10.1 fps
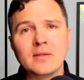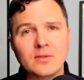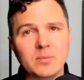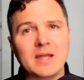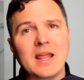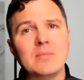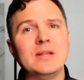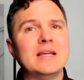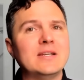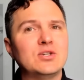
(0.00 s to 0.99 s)
They'll be
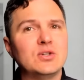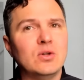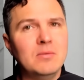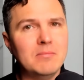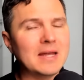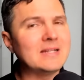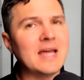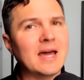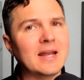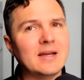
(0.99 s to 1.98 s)
enabling additional
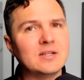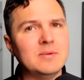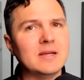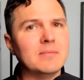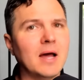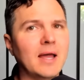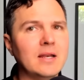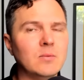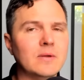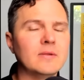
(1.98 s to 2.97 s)
metadata to be
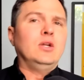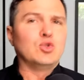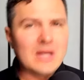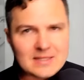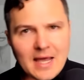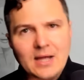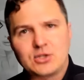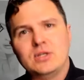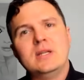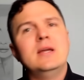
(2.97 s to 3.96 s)
combined with
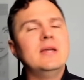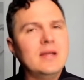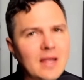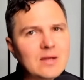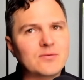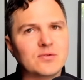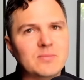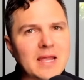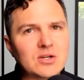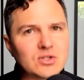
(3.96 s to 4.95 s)
transaction
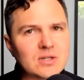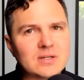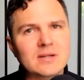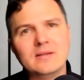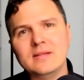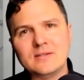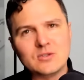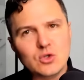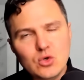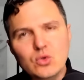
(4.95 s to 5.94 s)
information.
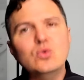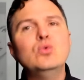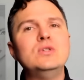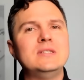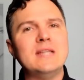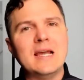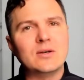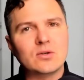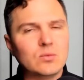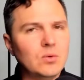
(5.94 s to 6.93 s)
This new
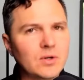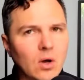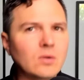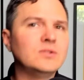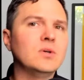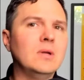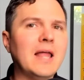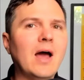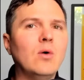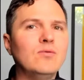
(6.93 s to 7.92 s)
standard would also
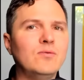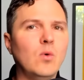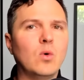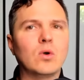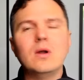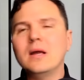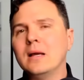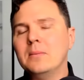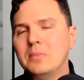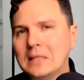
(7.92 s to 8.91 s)
allow for
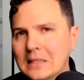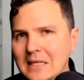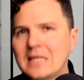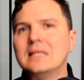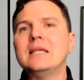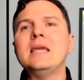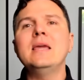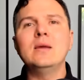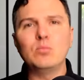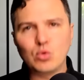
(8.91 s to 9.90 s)
completely
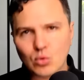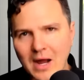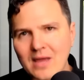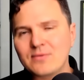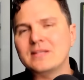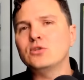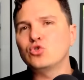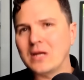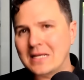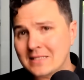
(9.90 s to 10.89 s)
private
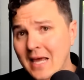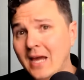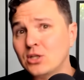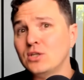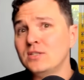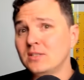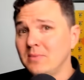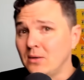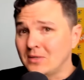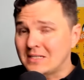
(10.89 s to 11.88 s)
transactions to
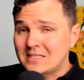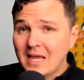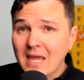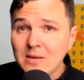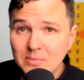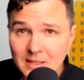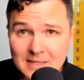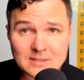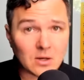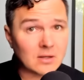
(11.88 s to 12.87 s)
be able to take
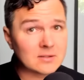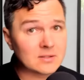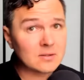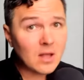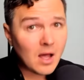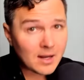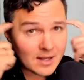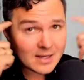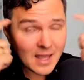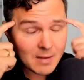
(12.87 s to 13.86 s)
place on
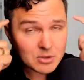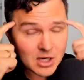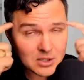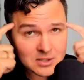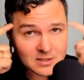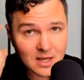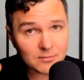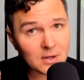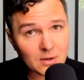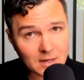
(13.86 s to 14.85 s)
Solana. Game-changing
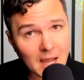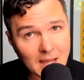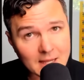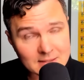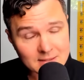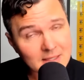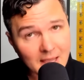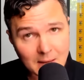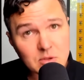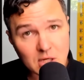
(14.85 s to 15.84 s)
stuff here, guys.
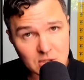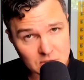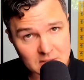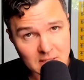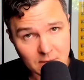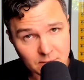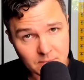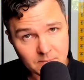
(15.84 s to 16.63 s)
Game-changing stuff.